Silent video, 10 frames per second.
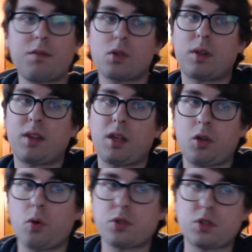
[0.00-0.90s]
so in the
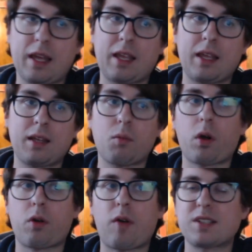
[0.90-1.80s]
Ghost Second, more
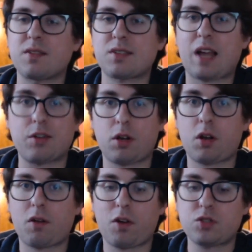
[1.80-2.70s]
aggressive Sky
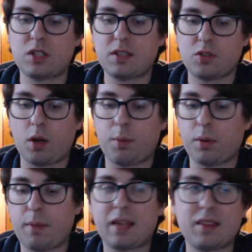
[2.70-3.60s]
Striker versions, you're able to
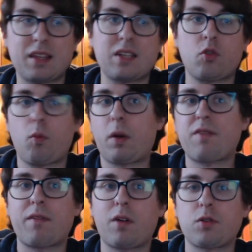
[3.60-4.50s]
make this a
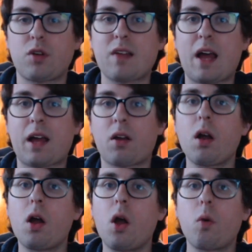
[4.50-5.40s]
2500 attacker,